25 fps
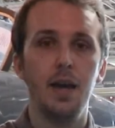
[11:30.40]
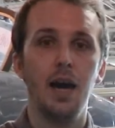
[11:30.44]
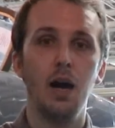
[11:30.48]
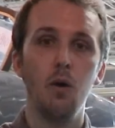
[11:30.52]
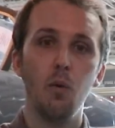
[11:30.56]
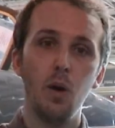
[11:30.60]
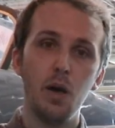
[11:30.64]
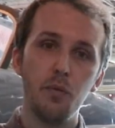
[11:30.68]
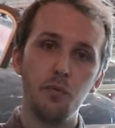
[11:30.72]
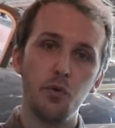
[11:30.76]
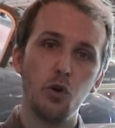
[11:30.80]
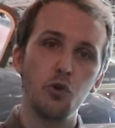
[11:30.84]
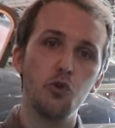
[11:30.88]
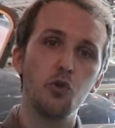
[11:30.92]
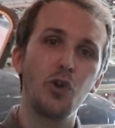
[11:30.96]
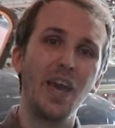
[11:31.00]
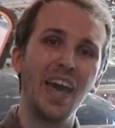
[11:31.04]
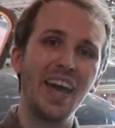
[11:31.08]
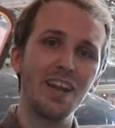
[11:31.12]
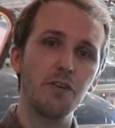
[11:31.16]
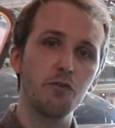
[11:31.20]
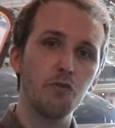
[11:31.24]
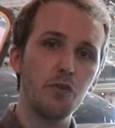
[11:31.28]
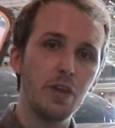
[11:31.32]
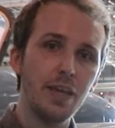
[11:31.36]
However, you
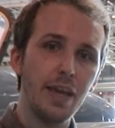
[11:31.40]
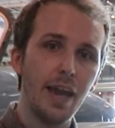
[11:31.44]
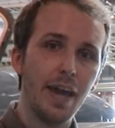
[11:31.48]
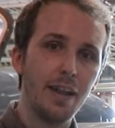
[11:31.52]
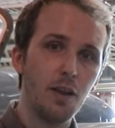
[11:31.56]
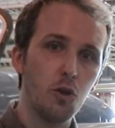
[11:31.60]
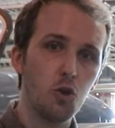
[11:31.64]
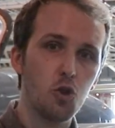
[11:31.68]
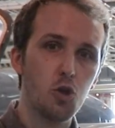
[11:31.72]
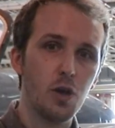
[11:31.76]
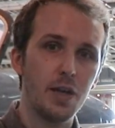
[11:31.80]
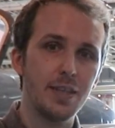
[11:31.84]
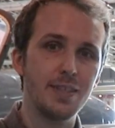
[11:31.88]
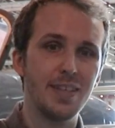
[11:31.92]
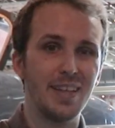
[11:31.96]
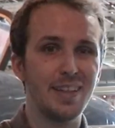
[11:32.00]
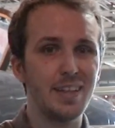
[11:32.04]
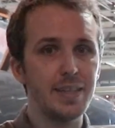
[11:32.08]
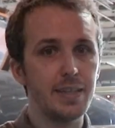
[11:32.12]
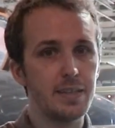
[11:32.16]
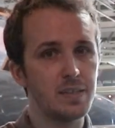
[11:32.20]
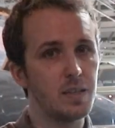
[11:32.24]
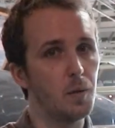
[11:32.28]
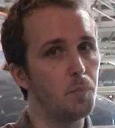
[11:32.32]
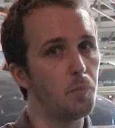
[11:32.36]
can re-energize
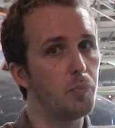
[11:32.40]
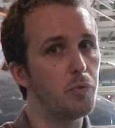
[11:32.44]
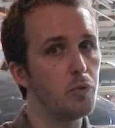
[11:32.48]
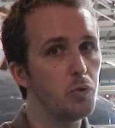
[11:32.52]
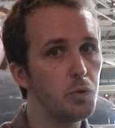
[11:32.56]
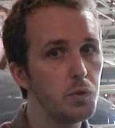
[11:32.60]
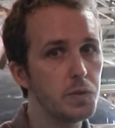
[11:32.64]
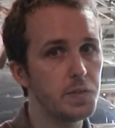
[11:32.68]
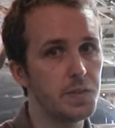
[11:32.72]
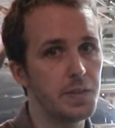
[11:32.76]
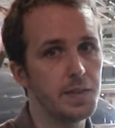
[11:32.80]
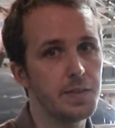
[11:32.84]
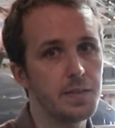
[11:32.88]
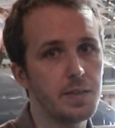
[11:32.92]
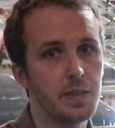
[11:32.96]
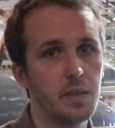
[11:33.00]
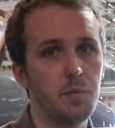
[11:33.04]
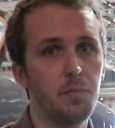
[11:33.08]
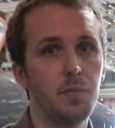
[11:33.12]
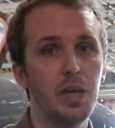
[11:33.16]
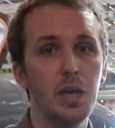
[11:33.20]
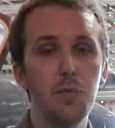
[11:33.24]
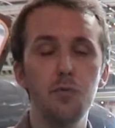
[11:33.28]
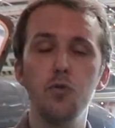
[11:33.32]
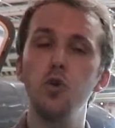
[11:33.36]
at least a blue
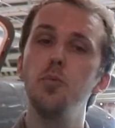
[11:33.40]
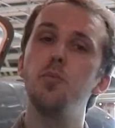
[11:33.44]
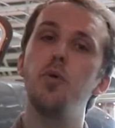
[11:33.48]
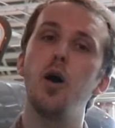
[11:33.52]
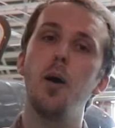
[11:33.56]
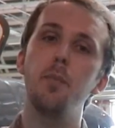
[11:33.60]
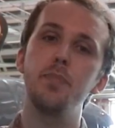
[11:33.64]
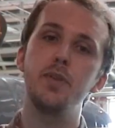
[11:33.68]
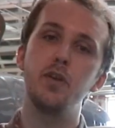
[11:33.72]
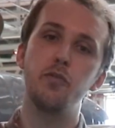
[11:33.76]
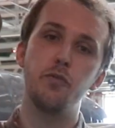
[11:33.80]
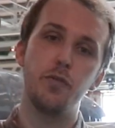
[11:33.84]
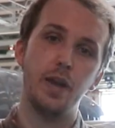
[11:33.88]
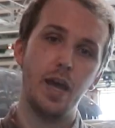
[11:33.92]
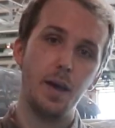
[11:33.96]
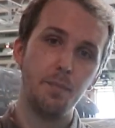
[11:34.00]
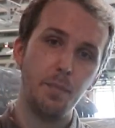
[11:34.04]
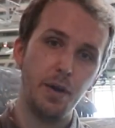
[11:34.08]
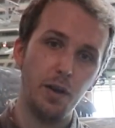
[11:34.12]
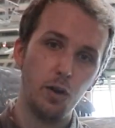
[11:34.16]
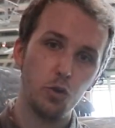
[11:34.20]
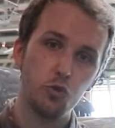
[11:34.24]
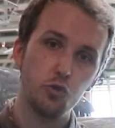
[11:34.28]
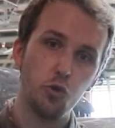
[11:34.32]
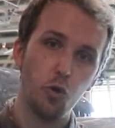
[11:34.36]
system if you pop the
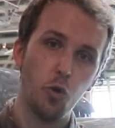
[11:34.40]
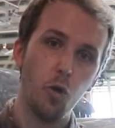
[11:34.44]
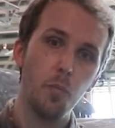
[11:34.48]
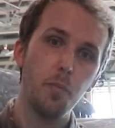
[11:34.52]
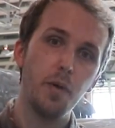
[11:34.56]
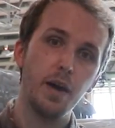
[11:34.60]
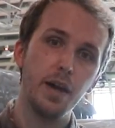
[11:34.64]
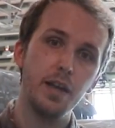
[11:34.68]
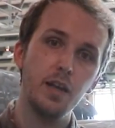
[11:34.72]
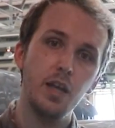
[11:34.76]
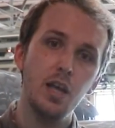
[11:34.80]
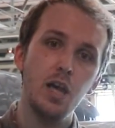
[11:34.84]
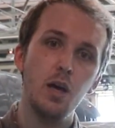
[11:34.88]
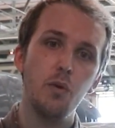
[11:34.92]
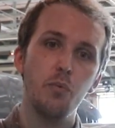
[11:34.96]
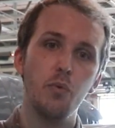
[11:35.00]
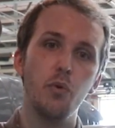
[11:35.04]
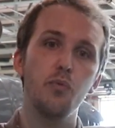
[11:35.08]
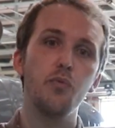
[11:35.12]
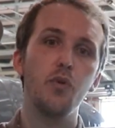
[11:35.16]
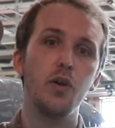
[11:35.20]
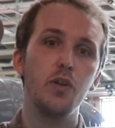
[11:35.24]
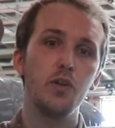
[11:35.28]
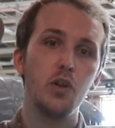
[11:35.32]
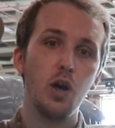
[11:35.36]
RAM air turbine
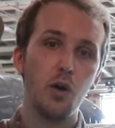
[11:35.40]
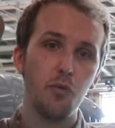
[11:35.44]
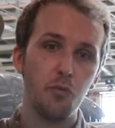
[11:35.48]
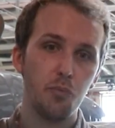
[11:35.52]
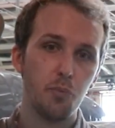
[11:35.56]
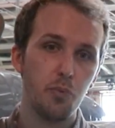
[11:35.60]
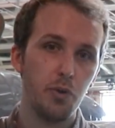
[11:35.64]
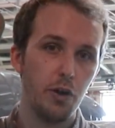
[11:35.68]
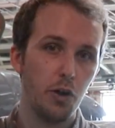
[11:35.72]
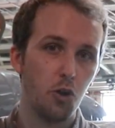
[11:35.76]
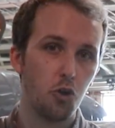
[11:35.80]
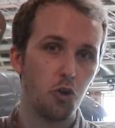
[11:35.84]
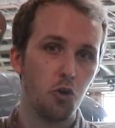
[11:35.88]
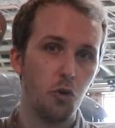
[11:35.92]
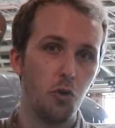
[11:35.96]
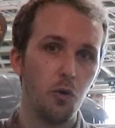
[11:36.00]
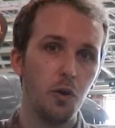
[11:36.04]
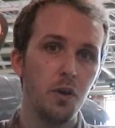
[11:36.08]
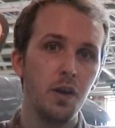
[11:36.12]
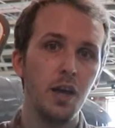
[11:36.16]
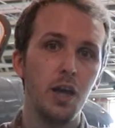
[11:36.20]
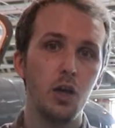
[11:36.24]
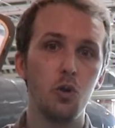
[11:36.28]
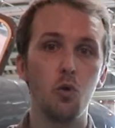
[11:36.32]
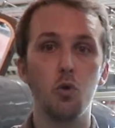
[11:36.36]
with enough
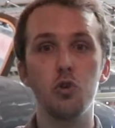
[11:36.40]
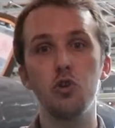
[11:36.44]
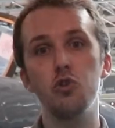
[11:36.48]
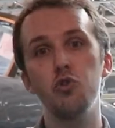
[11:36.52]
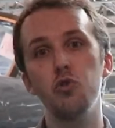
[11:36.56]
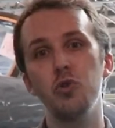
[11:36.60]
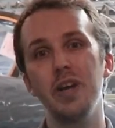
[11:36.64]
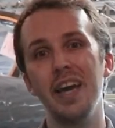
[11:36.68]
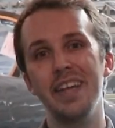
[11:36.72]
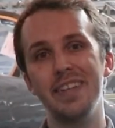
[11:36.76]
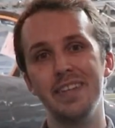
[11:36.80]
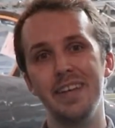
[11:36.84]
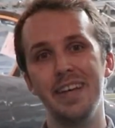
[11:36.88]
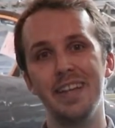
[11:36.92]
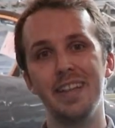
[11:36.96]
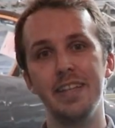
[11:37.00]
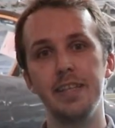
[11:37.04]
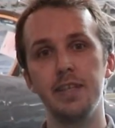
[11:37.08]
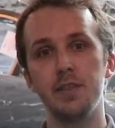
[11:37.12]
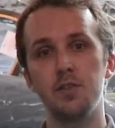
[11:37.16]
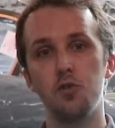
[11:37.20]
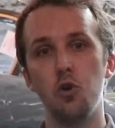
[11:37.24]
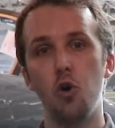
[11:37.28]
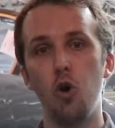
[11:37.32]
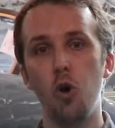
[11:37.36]
pressure in order to get at
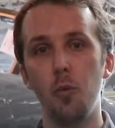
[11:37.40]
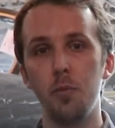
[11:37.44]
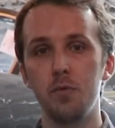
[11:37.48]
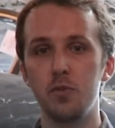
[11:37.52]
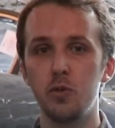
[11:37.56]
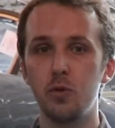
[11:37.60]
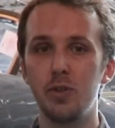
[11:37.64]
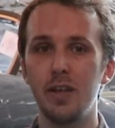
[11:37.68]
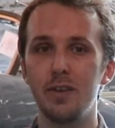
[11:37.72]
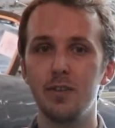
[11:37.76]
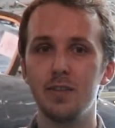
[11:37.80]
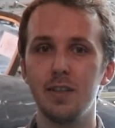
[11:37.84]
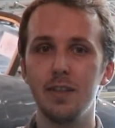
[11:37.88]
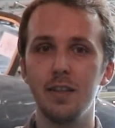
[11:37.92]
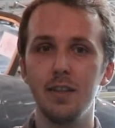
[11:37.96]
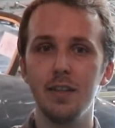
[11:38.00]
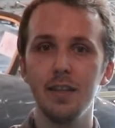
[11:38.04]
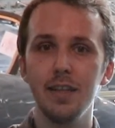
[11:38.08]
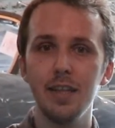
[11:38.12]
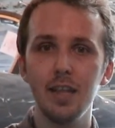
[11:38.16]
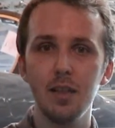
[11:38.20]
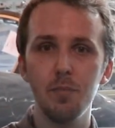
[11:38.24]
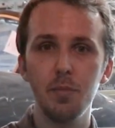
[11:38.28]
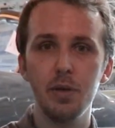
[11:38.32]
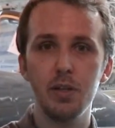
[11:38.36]
least home. So there's a
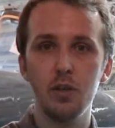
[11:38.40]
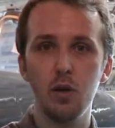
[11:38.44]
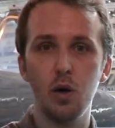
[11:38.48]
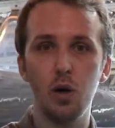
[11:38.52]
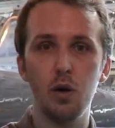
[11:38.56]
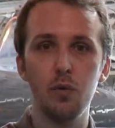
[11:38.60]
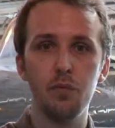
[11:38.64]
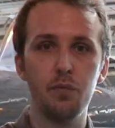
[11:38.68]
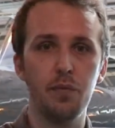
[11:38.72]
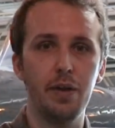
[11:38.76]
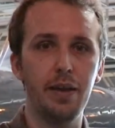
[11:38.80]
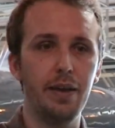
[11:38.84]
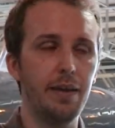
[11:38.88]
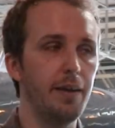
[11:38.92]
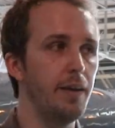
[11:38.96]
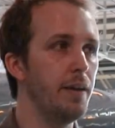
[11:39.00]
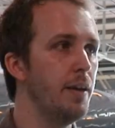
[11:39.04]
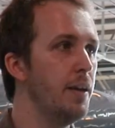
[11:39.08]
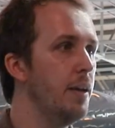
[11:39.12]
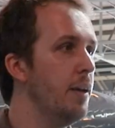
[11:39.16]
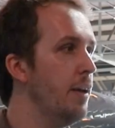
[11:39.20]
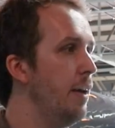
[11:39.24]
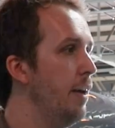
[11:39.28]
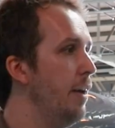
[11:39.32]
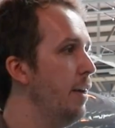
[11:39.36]
little bit of a
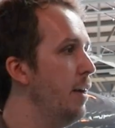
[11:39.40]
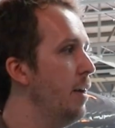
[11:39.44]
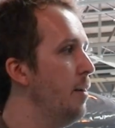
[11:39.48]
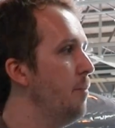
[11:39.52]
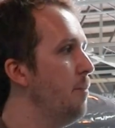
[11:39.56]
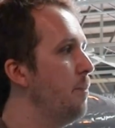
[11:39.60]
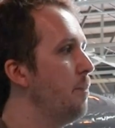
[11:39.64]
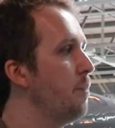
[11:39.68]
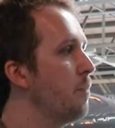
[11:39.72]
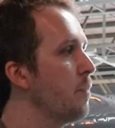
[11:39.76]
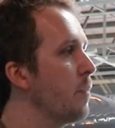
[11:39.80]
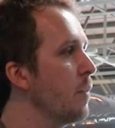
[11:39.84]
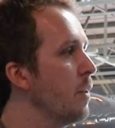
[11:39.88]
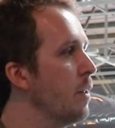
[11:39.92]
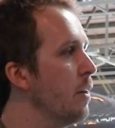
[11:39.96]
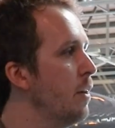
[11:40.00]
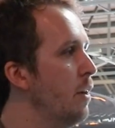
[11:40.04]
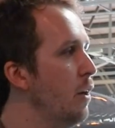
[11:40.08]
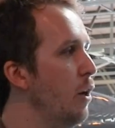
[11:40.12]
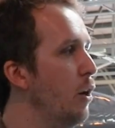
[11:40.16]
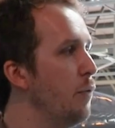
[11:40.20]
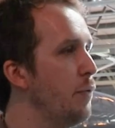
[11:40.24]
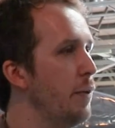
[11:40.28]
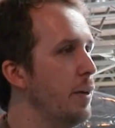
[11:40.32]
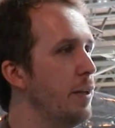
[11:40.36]
um,
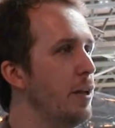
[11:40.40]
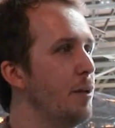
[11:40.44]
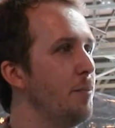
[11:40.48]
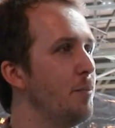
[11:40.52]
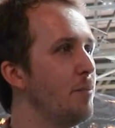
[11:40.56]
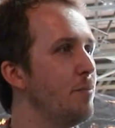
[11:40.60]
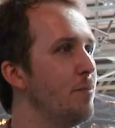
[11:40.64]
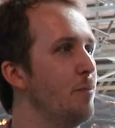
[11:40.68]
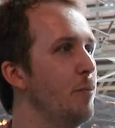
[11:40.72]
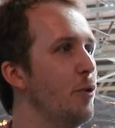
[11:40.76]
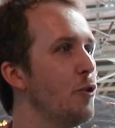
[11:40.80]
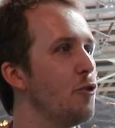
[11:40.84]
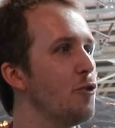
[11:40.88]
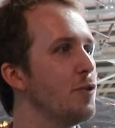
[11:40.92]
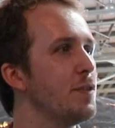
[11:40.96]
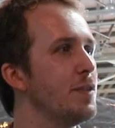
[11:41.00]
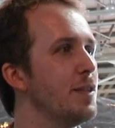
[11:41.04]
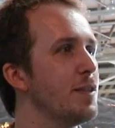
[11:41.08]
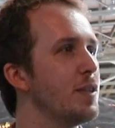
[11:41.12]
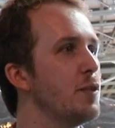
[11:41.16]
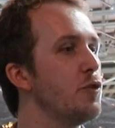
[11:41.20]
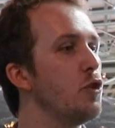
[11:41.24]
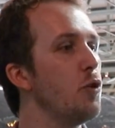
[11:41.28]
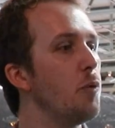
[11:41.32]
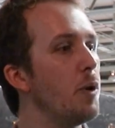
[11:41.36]
of an
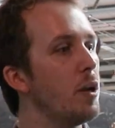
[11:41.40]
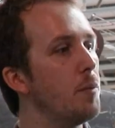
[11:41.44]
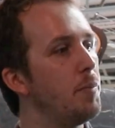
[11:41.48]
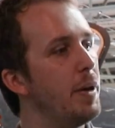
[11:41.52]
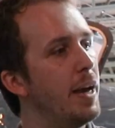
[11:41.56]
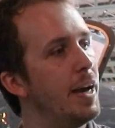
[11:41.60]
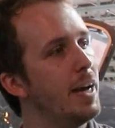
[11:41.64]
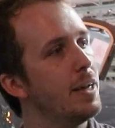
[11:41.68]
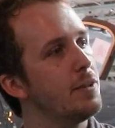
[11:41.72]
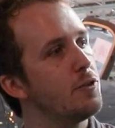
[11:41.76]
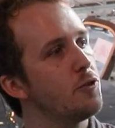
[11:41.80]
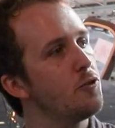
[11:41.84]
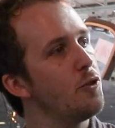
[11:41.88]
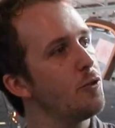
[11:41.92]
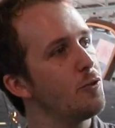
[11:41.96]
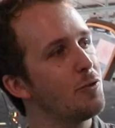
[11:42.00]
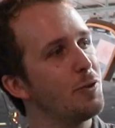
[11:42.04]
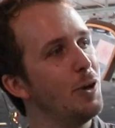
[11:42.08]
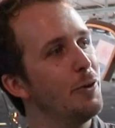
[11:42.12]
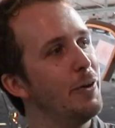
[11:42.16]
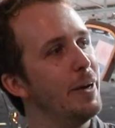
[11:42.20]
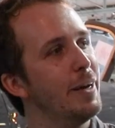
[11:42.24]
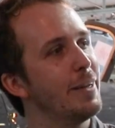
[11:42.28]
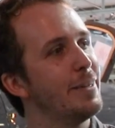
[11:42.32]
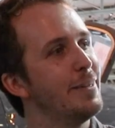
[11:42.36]
emergency. You want to pass? Just
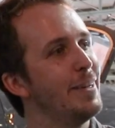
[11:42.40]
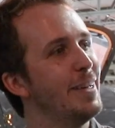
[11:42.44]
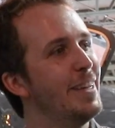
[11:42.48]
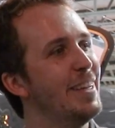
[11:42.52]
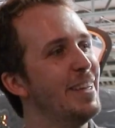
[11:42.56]
go ahead.